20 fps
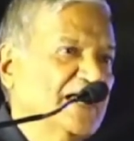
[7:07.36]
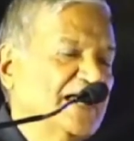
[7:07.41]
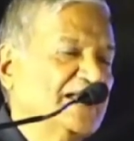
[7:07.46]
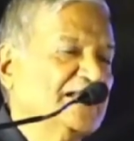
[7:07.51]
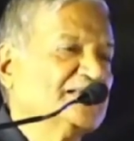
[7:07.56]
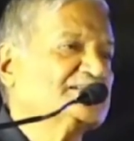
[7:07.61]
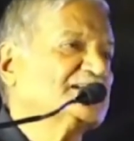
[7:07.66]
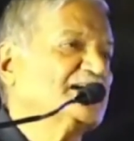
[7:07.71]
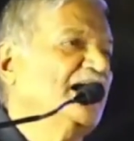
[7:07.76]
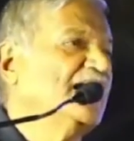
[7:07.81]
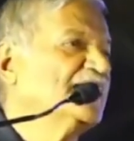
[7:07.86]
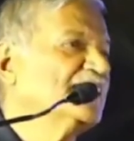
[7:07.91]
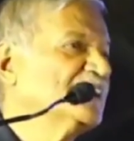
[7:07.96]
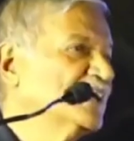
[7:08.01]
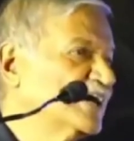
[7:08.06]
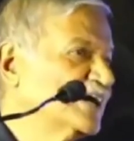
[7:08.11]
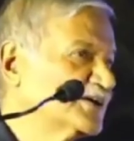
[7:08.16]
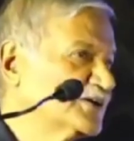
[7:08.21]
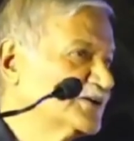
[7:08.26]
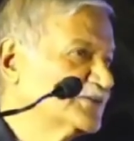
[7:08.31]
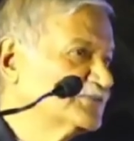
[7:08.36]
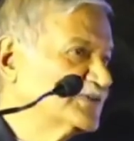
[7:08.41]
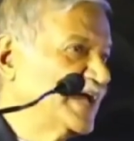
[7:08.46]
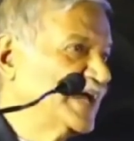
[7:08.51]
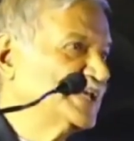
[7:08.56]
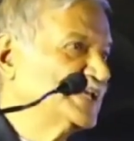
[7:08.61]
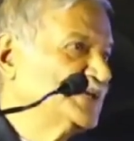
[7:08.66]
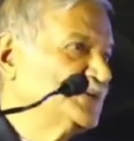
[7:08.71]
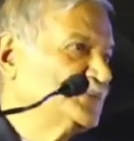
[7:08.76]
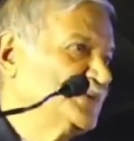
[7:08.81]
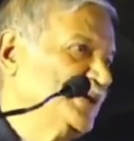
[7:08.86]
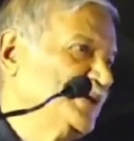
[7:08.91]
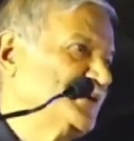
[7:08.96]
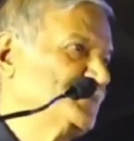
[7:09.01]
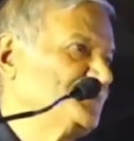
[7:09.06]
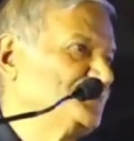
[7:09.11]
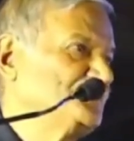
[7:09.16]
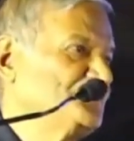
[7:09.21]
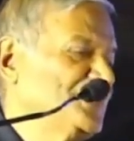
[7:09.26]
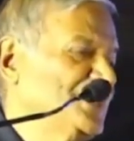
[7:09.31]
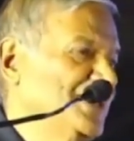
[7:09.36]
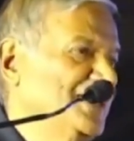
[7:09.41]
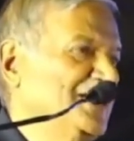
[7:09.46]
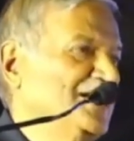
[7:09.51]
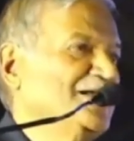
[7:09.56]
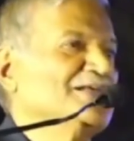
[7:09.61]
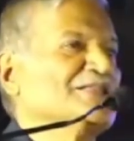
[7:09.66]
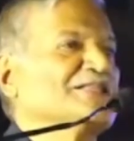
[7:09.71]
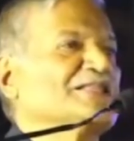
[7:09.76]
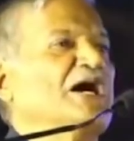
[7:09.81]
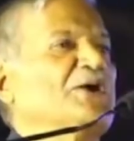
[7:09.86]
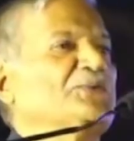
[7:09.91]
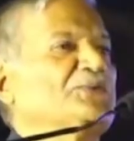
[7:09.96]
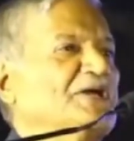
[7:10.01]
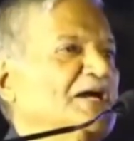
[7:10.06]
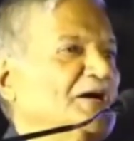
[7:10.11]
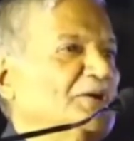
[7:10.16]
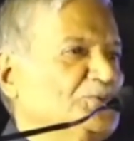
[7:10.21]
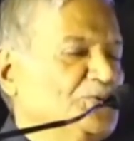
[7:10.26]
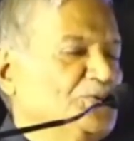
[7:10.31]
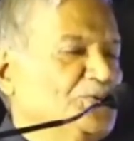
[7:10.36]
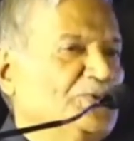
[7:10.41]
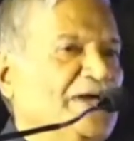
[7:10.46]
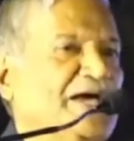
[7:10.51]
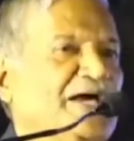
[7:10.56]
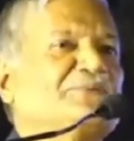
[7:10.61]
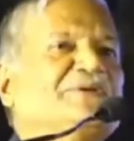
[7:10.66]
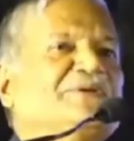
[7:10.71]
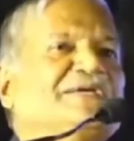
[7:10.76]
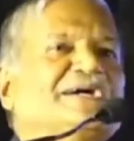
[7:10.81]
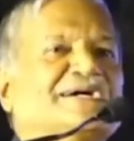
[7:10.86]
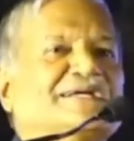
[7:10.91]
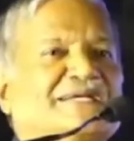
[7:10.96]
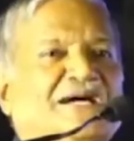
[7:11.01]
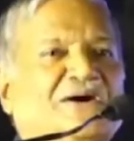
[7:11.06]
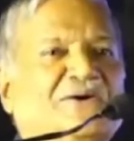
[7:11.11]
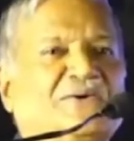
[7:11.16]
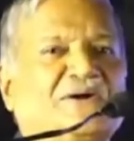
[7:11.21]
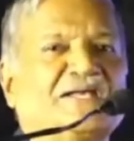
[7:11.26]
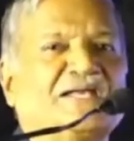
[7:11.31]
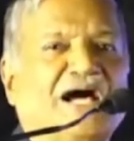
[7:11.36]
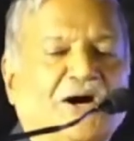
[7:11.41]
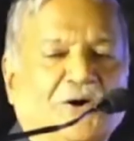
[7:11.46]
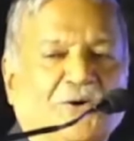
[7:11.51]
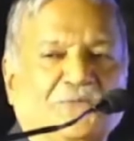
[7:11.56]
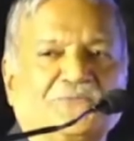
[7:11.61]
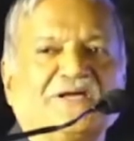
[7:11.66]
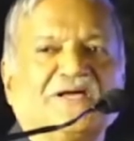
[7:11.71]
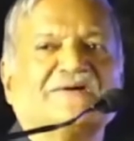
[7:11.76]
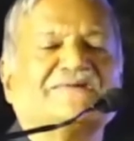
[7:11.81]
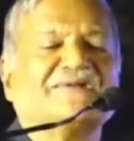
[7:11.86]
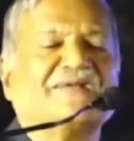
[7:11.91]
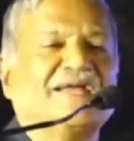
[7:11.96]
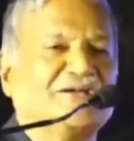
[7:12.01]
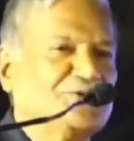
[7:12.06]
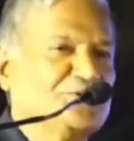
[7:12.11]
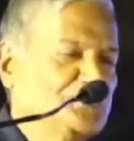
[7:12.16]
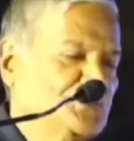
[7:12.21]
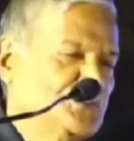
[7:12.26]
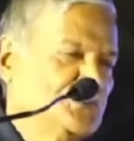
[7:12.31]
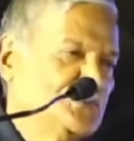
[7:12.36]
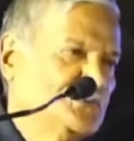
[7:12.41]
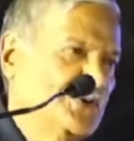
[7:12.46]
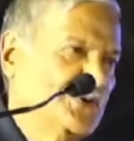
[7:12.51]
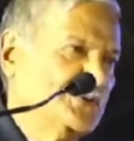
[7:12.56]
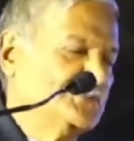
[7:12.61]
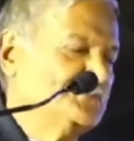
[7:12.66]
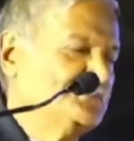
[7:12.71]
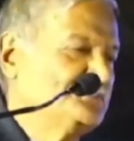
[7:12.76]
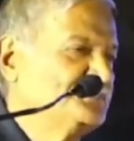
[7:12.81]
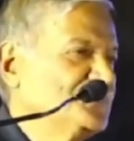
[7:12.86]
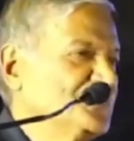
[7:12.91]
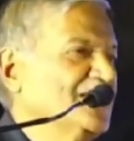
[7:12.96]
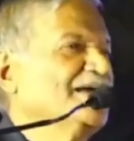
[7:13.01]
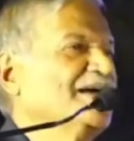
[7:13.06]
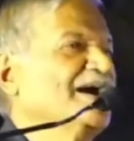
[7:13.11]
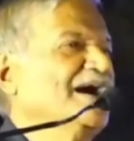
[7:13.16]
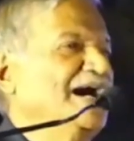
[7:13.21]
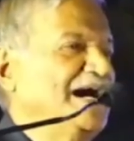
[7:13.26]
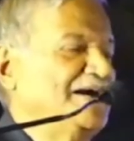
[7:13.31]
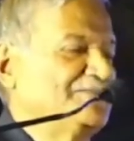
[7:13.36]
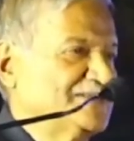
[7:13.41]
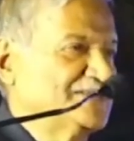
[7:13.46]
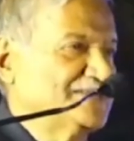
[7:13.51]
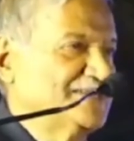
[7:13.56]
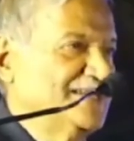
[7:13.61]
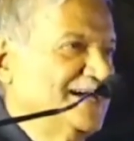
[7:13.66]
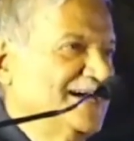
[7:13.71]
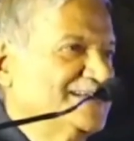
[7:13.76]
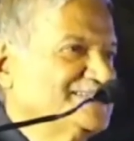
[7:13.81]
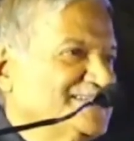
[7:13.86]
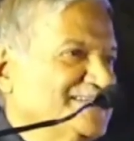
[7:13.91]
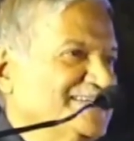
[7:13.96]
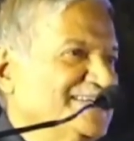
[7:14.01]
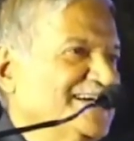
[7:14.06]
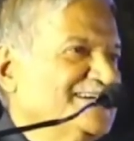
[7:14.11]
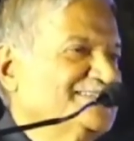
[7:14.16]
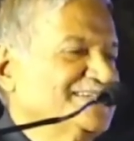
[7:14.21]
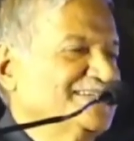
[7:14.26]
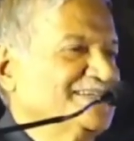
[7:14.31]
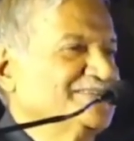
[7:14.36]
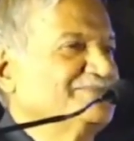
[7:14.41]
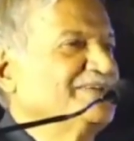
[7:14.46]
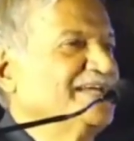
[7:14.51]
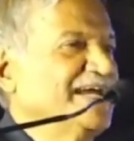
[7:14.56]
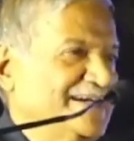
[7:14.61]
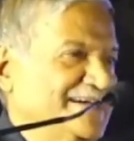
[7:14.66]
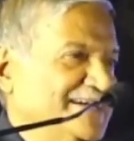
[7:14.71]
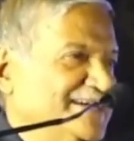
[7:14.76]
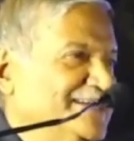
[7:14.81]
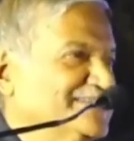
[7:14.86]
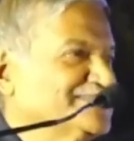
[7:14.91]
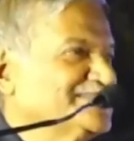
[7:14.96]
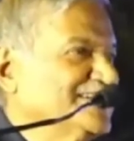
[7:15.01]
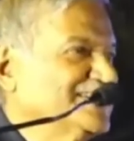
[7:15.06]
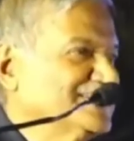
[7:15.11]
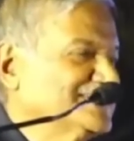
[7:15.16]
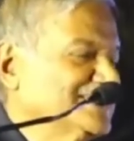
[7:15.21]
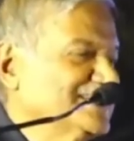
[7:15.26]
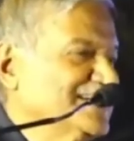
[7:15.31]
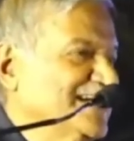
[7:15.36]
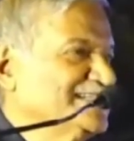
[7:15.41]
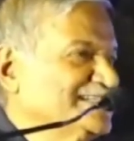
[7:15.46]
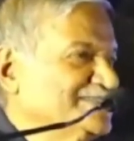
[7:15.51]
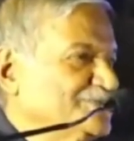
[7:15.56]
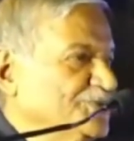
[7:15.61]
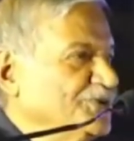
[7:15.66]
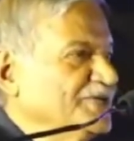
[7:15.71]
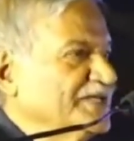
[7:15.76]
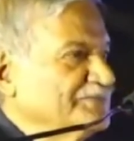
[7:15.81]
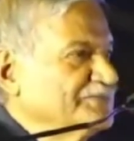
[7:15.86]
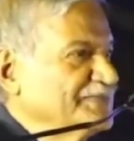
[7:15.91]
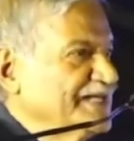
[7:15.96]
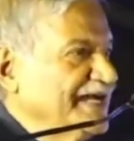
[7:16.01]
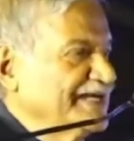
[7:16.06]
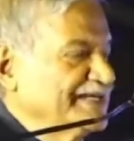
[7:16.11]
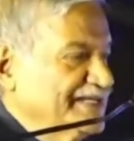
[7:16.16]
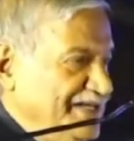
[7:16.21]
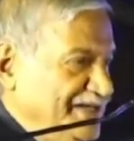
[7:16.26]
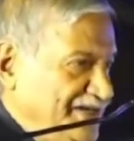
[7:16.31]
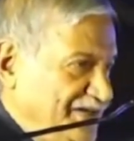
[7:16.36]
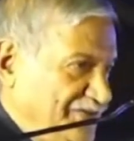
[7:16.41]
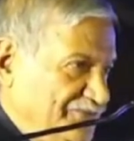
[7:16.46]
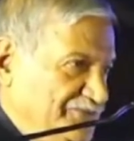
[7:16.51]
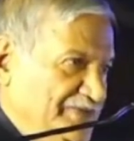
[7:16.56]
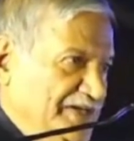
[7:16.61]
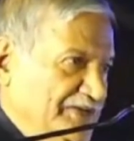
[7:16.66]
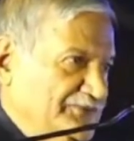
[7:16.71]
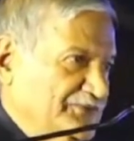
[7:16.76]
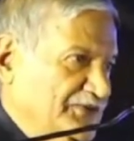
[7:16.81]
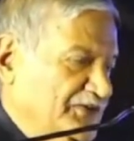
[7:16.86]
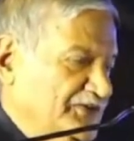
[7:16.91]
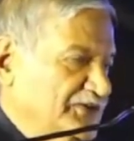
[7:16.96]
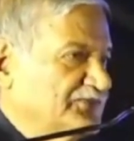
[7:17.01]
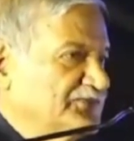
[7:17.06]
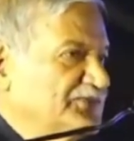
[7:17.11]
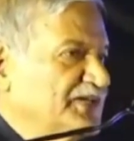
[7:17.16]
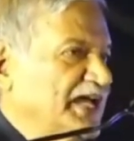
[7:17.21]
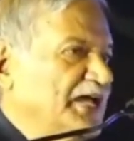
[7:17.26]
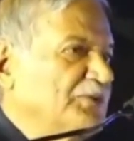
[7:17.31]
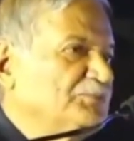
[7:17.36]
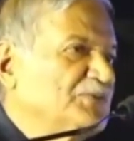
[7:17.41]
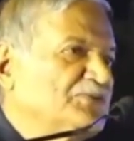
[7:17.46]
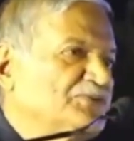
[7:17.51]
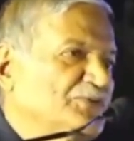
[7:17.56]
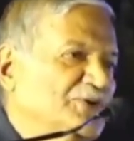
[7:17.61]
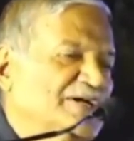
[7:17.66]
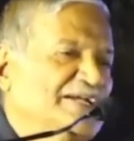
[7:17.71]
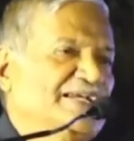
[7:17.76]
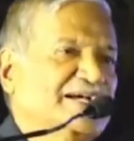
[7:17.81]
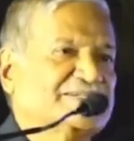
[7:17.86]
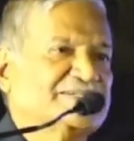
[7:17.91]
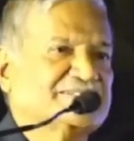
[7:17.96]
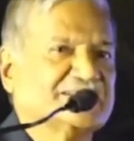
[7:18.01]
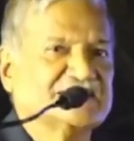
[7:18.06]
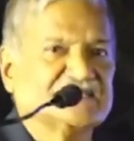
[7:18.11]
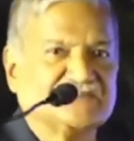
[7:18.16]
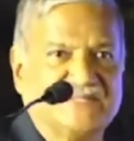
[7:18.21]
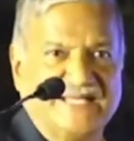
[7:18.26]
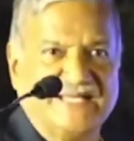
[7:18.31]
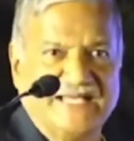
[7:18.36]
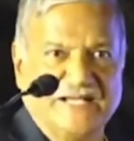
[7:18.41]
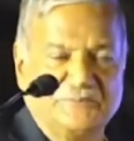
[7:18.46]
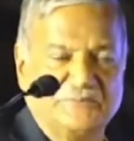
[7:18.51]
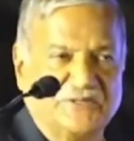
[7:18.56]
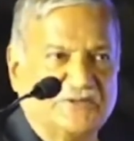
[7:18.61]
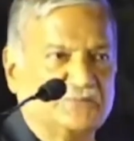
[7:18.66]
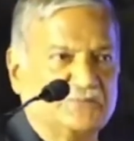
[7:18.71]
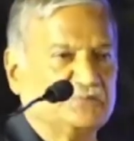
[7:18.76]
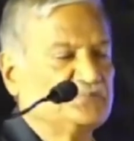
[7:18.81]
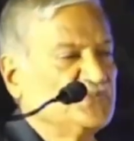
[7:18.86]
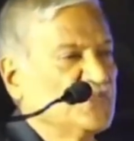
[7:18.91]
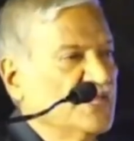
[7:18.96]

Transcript: It is unheard of anywhere. Now we come to where we are now and how we are trying to move on. After the last election, we had a discussion. I told him that we have a lot of time before elections will happen.